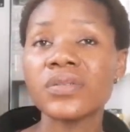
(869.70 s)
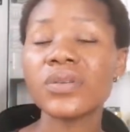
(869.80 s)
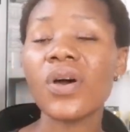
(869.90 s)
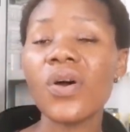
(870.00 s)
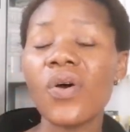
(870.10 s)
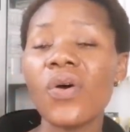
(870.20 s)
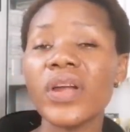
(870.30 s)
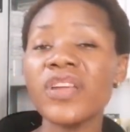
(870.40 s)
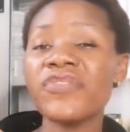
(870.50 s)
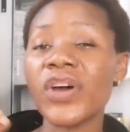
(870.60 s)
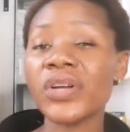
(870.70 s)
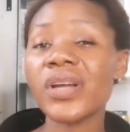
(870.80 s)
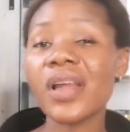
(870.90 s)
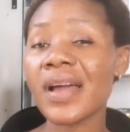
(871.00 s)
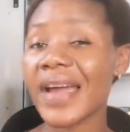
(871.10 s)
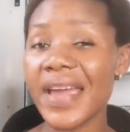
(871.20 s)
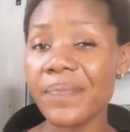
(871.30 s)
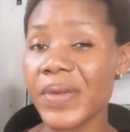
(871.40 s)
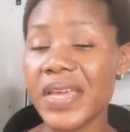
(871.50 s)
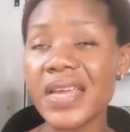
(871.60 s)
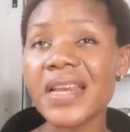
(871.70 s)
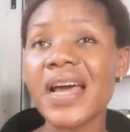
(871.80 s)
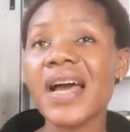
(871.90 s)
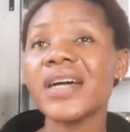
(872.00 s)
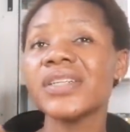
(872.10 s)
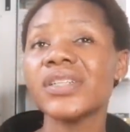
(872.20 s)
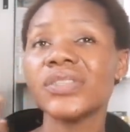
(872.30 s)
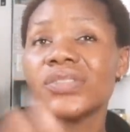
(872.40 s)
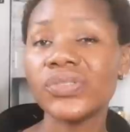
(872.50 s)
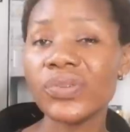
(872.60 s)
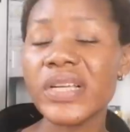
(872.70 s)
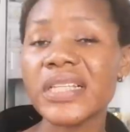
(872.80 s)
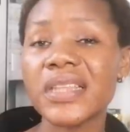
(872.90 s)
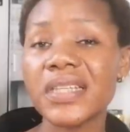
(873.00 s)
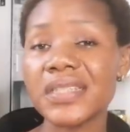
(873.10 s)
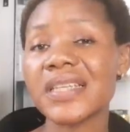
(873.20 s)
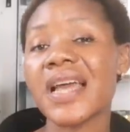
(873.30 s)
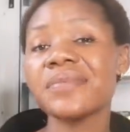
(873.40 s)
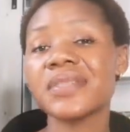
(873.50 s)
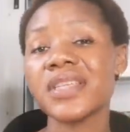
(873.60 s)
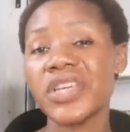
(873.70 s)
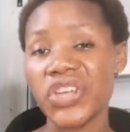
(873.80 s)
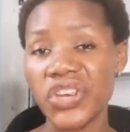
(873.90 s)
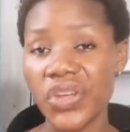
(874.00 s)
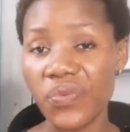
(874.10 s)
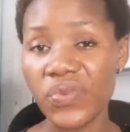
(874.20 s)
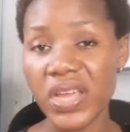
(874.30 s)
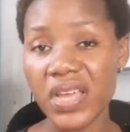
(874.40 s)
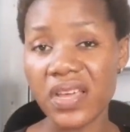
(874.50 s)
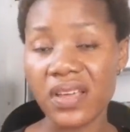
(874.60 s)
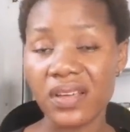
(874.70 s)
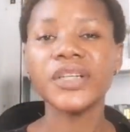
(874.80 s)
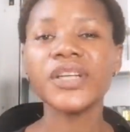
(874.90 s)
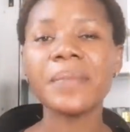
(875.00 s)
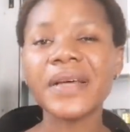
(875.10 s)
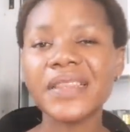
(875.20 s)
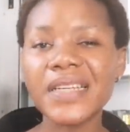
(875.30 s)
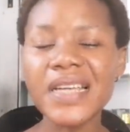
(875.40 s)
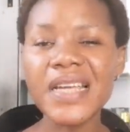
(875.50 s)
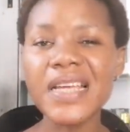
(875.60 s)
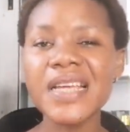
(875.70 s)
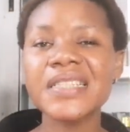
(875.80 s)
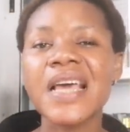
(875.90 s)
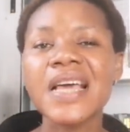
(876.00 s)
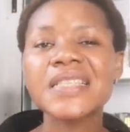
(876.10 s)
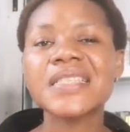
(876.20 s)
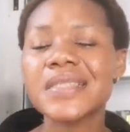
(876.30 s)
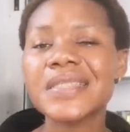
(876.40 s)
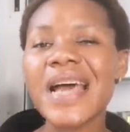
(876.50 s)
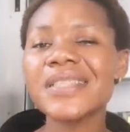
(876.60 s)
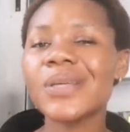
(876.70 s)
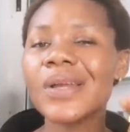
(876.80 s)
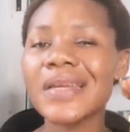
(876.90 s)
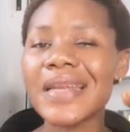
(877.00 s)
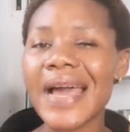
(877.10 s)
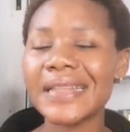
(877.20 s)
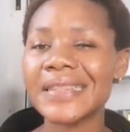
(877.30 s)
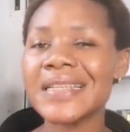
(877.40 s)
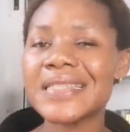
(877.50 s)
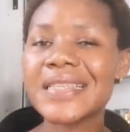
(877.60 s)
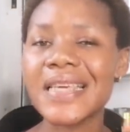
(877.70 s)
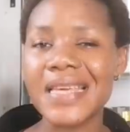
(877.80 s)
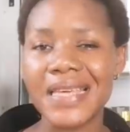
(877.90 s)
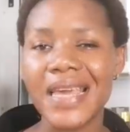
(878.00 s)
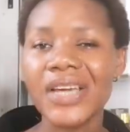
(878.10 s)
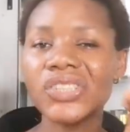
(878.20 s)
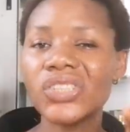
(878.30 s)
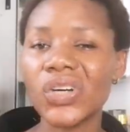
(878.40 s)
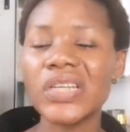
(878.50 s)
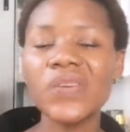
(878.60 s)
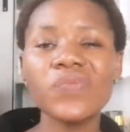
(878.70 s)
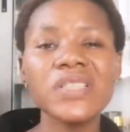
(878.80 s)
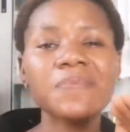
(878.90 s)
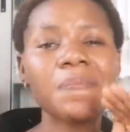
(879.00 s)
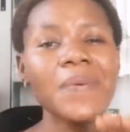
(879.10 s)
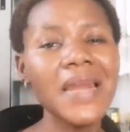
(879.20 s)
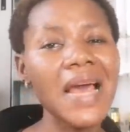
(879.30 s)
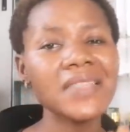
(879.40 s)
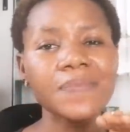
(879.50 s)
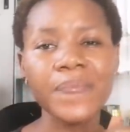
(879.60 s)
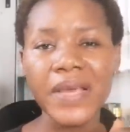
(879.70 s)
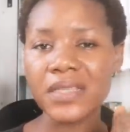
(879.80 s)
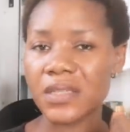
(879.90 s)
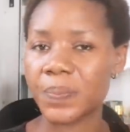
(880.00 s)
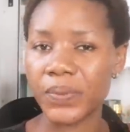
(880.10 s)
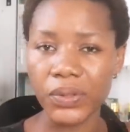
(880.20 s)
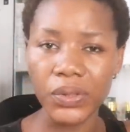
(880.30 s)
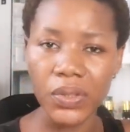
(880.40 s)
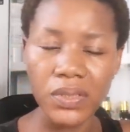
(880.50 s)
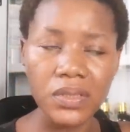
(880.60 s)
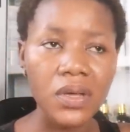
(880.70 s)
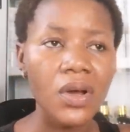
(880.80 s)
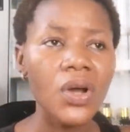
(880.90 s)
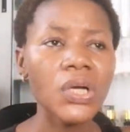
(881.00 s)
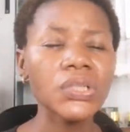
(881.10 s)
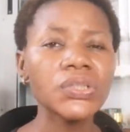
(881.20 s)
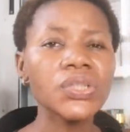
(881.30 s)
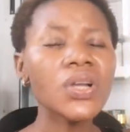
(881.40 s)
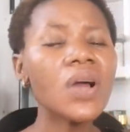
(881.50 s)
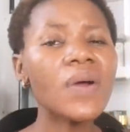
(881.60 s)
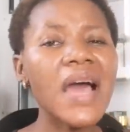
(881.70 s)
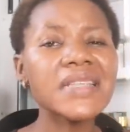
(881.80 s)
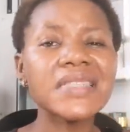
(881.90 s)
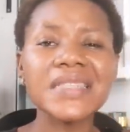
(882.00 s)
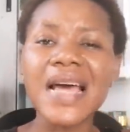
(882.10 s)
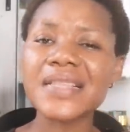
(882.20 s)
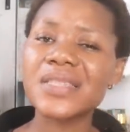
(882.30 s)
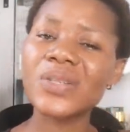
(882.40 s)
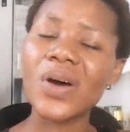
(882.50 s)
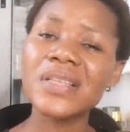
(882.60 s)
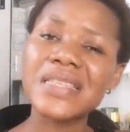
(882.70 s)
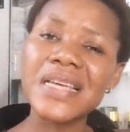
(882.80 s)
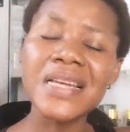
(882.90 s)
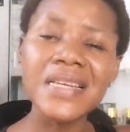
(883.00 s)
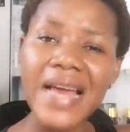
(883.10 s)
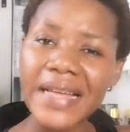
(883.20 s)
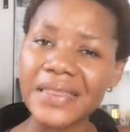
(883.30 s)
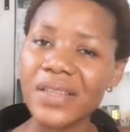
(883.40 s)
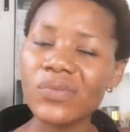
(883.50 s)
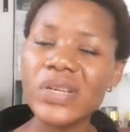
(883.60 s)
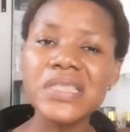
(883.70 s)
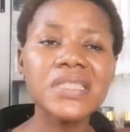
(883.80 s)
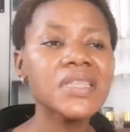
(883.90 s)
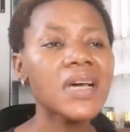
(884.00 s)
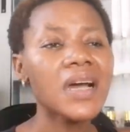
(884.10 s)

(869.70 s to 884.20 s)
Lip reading: So if you're no longer a beginner, do it 3 times in a week. Number three is start your lightening skincare journey with plant-based products. Do not go and start your skin lightening with